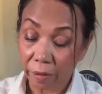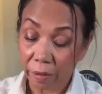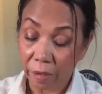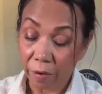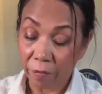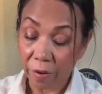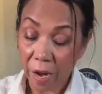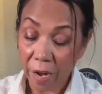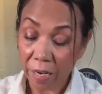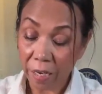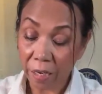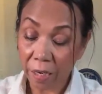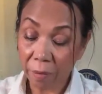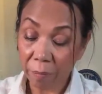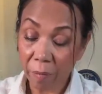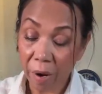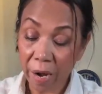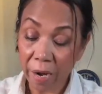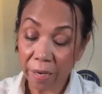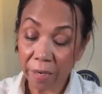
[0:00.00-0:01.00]
the way I eat
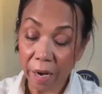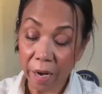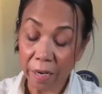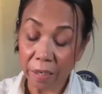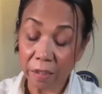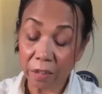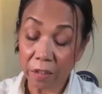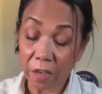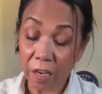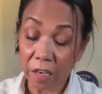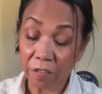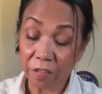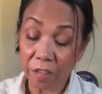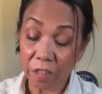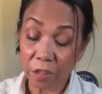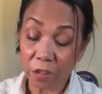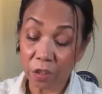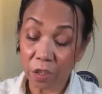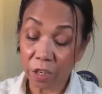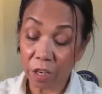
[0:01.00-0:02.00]
mine, I started
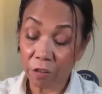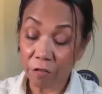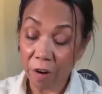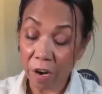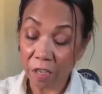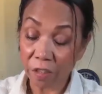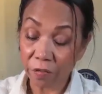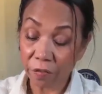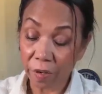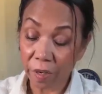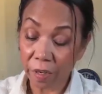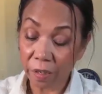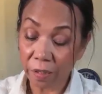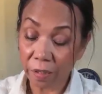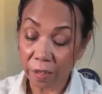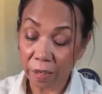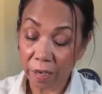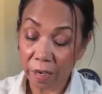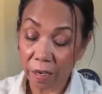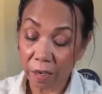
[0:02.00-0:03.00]
with sticky rice
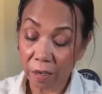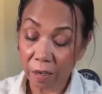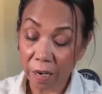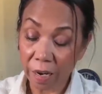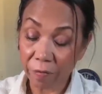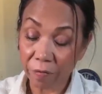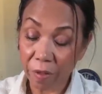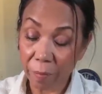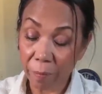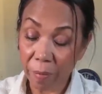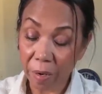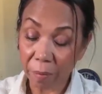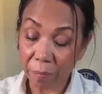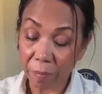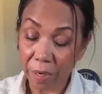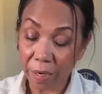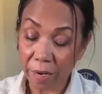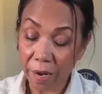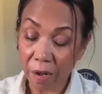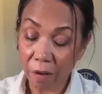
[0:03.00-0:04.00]
first and then left the mung
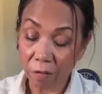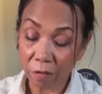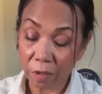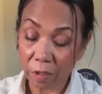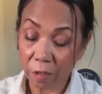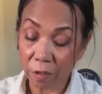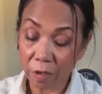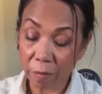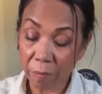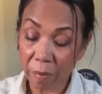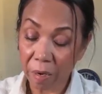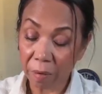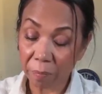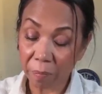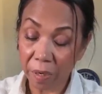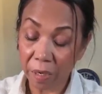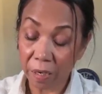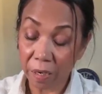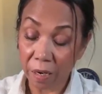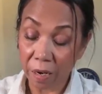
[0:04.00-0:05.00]
bean out. So the mung
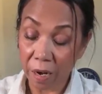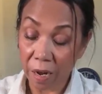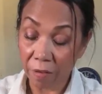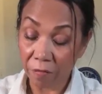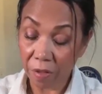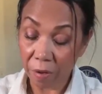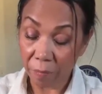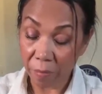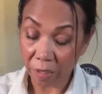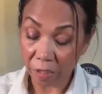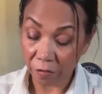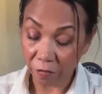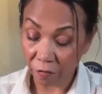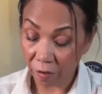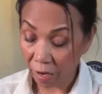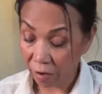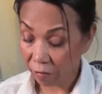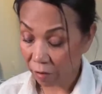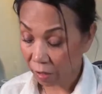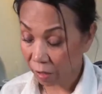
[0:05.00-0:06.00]
bean didn't have that much of
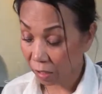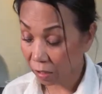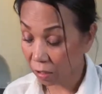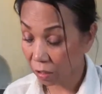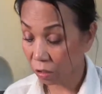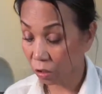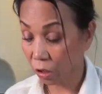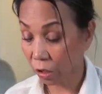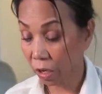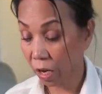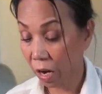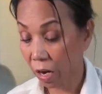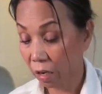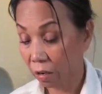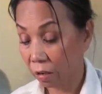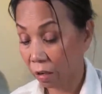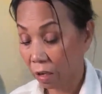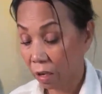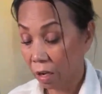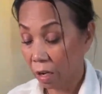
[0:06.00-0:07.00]
flavor. This is the cake
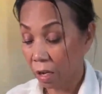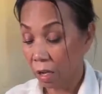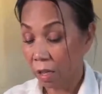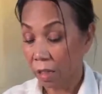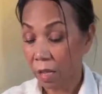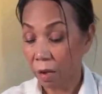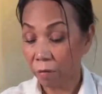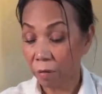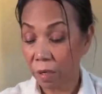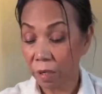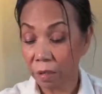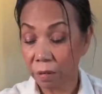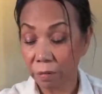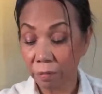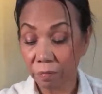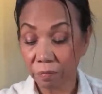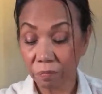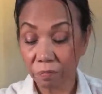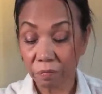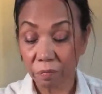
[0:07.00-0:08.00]
that we
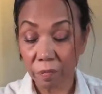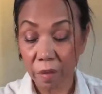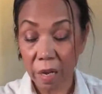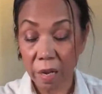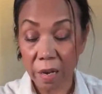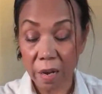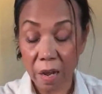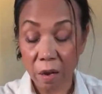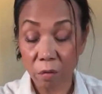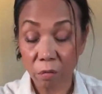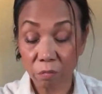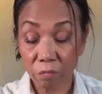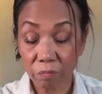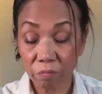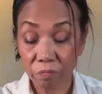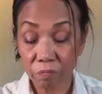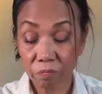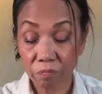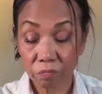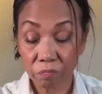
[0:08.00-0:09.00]
are now
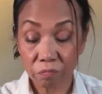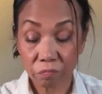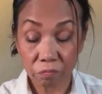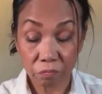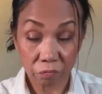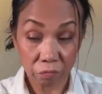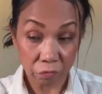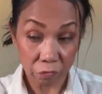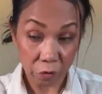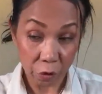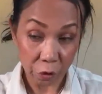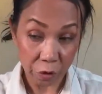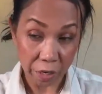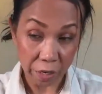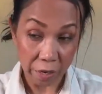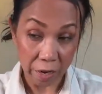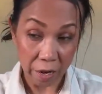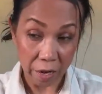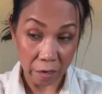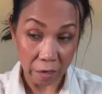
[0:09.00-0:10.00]
looking
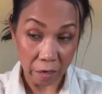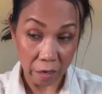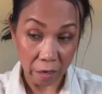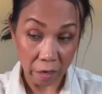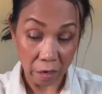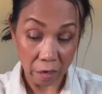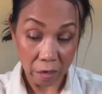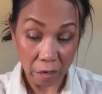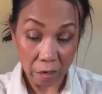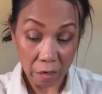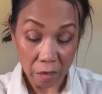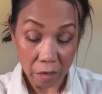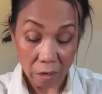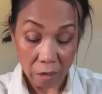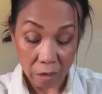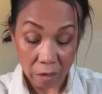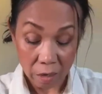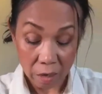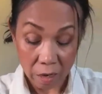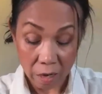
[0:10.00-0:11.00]
at here.
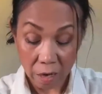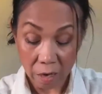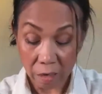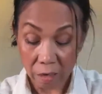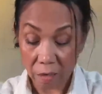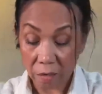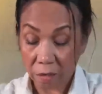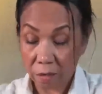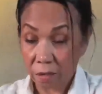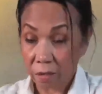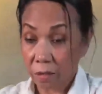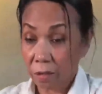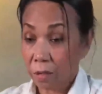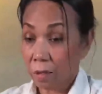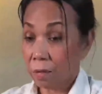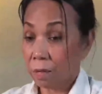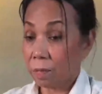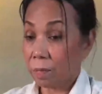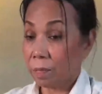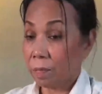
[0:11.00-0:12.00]
And this is
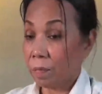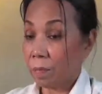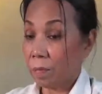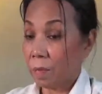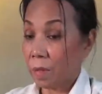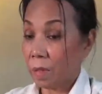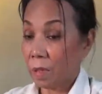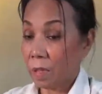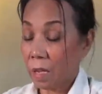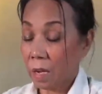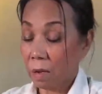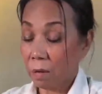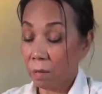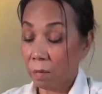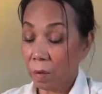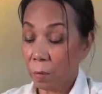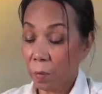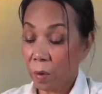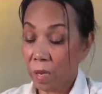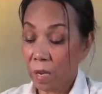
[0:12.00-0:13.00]
the
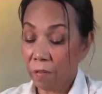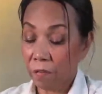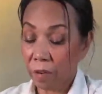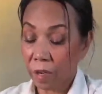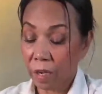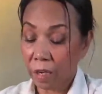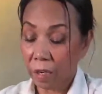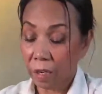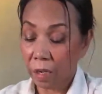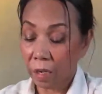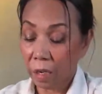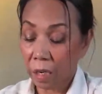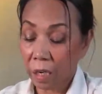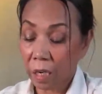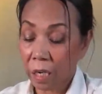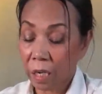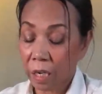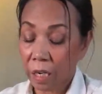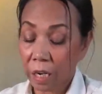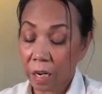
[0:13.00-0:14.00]
one that we
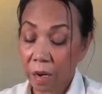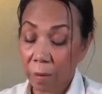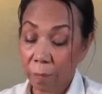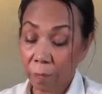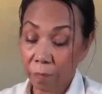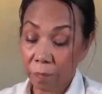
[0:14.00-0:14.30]
heated up.